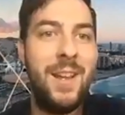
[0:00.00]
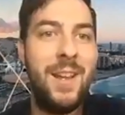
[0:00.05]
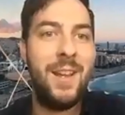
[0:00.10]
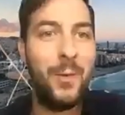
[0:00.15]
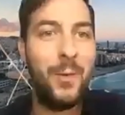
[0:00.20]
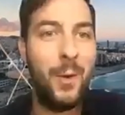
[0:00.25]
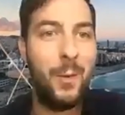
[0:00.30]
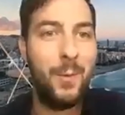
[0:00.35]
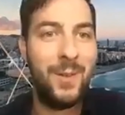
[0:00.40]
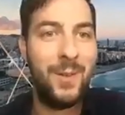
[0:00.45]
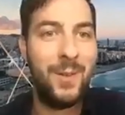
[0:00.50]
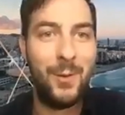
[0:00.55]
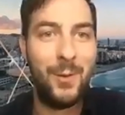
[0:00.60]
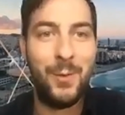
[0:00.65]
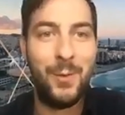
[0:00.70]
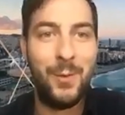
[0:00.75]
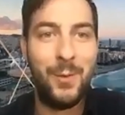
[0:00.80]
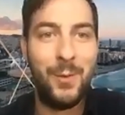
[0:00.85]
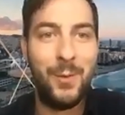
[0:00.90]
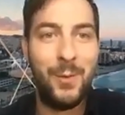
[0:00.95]
So always
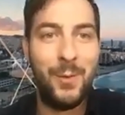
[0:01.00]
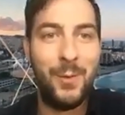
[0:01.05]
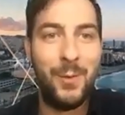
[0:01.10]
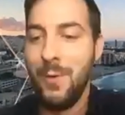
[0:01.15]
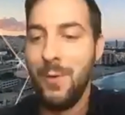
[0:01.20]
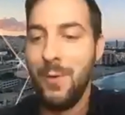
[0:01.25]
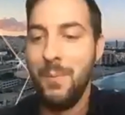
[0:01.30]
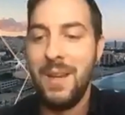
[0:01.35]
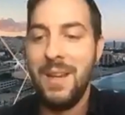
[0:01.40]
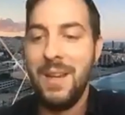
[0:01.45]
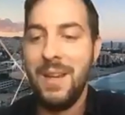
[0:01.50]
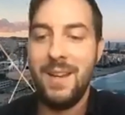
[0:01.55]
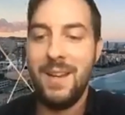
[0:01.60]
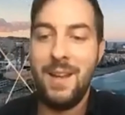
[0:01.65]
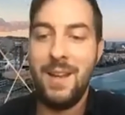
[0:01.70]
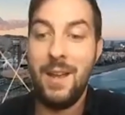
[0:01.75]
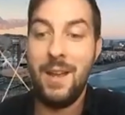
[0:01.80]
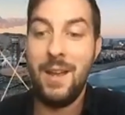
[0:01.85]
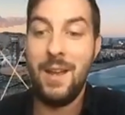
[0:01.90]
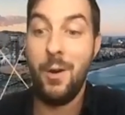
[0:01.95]
also fun for me.
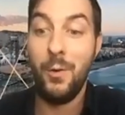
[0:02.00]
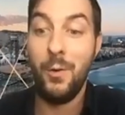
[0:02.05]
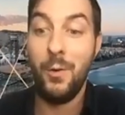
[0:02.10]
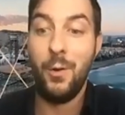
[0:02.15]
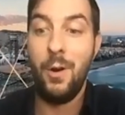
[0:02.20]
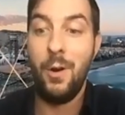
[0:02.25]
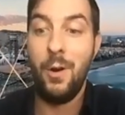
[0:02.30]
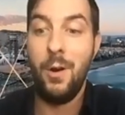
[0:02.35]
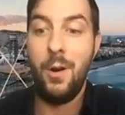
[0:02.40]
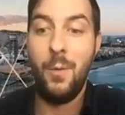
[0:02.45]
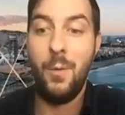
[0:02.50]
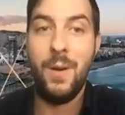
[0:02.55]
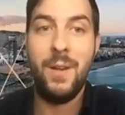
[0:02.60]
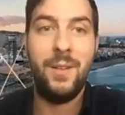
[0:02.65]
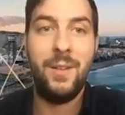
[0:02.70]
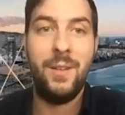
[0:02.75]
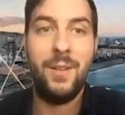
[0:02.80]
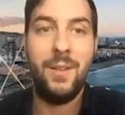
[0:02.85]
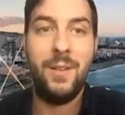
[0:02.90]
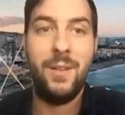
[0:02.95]
And I also
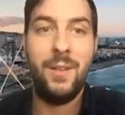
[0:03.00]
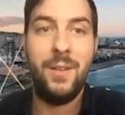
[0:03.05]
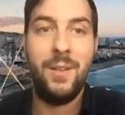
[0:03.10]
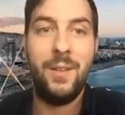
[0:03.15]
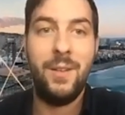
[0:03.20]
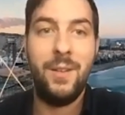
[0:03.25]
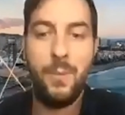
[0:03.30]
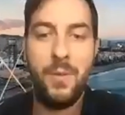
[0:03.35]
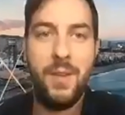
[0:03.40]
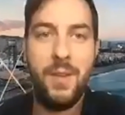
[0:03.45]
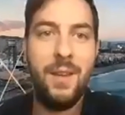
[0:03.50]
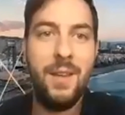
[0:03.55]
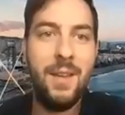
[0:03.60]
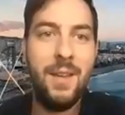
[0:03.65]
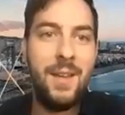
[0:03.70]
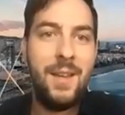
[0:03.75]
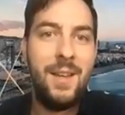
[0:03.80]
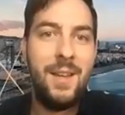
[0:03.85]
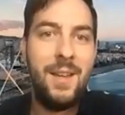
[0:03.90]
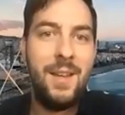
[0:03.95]
always learn something,
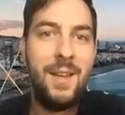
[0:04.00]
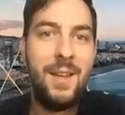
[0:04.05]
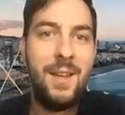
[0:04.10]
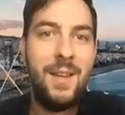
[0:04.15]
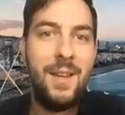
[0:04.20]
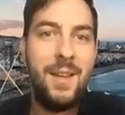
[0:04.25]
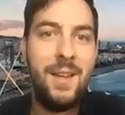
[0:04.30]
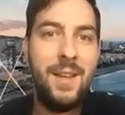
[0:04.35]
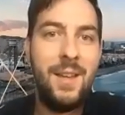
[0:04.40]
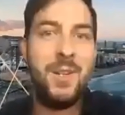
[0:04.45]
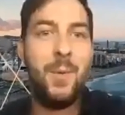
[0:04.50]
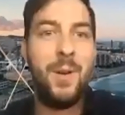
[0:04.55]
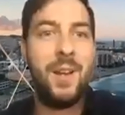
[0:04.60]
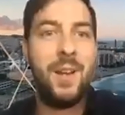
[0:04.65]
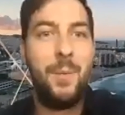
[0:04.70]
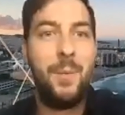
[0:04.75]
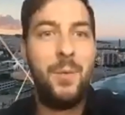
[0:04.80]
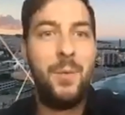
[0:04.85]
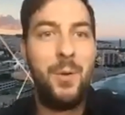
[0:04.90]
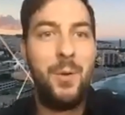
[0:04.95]
especially when it
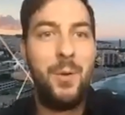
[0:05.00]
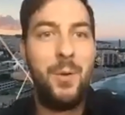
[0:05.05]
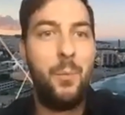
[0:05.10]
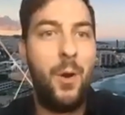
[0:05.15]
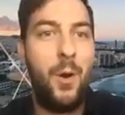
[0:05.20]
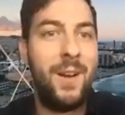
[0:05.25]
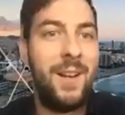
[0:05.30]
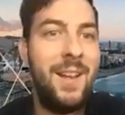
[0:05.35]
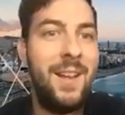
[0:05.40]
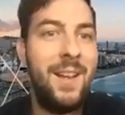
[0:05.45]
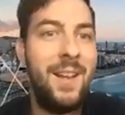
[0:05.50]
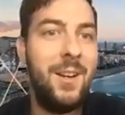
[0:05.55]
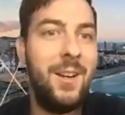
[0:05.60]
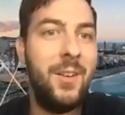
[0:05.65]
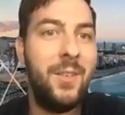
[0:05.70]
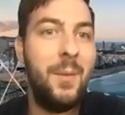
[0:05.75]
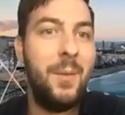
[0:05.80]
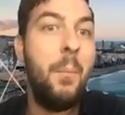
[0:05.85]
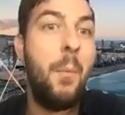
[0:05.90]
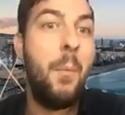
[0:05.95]
comes to product
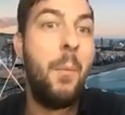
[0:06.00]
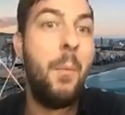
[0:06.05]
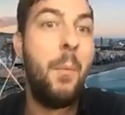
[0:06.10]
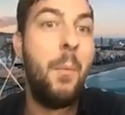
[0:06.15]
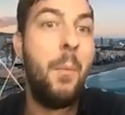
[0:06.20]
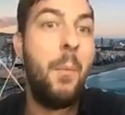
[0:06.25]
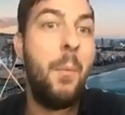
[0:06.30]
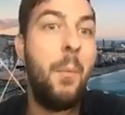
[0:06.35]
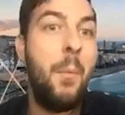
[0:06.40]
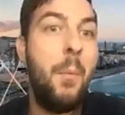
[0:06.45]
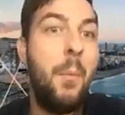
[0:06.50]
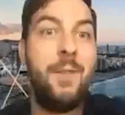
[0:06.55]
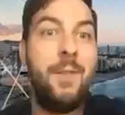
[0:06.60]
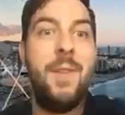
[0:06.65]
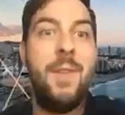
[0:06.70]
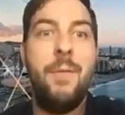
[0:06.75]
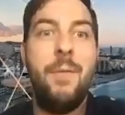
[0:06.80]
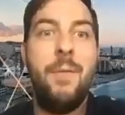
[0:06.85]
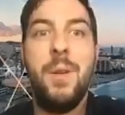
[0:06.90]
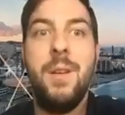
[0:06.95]
ideas in markets that I've
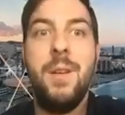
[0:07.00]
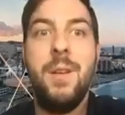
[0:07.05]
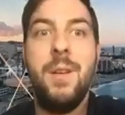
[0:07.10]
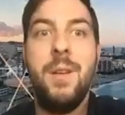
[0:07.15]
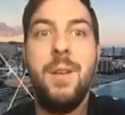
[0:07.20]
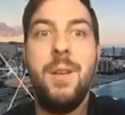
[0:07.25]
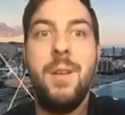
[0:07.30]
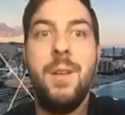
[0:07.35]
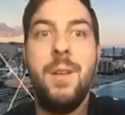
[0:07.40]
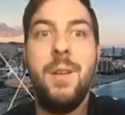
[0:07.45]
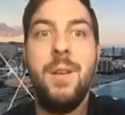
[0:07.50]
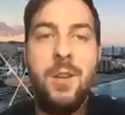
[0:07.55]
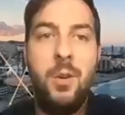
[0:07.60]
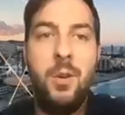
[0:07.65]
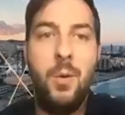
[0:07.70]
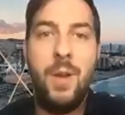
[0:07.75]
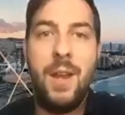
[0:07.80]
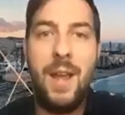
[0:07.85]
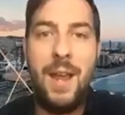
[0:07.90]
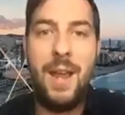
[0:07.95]
never been
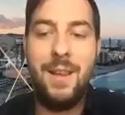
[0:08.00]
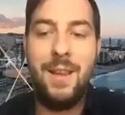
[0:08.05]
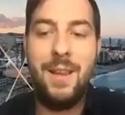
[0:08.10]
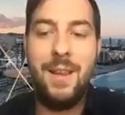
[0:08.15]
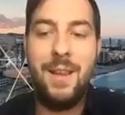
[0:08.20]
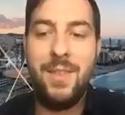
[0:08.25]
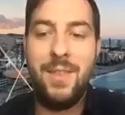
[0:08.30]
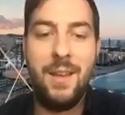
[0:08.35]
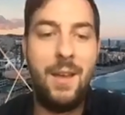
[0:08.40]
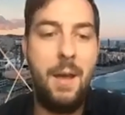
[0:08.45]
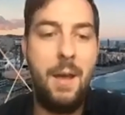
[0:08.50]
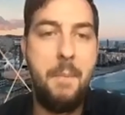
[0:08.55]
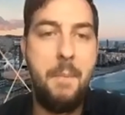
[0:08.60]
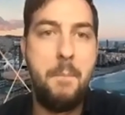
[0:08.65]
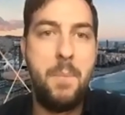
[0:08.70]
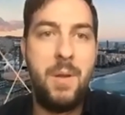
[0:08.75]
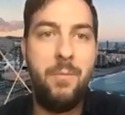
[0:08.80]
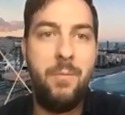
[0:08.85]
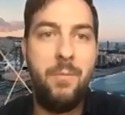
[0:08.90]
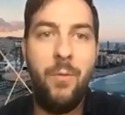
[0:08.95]
doing anything
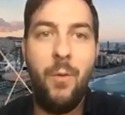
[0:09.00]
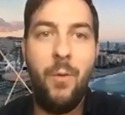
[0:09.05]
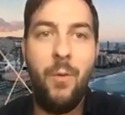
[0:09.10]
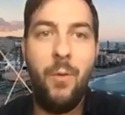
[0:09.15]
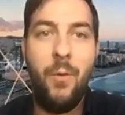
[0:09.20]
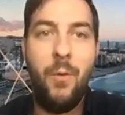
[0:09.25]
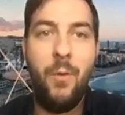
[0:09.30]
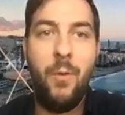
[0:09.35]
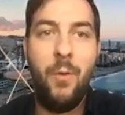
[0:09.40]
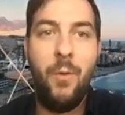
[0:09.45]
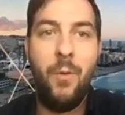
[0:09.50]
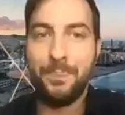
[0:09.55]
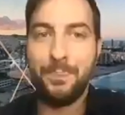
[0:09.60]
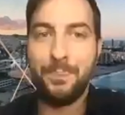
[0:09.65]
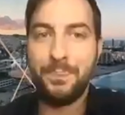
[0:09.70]
before.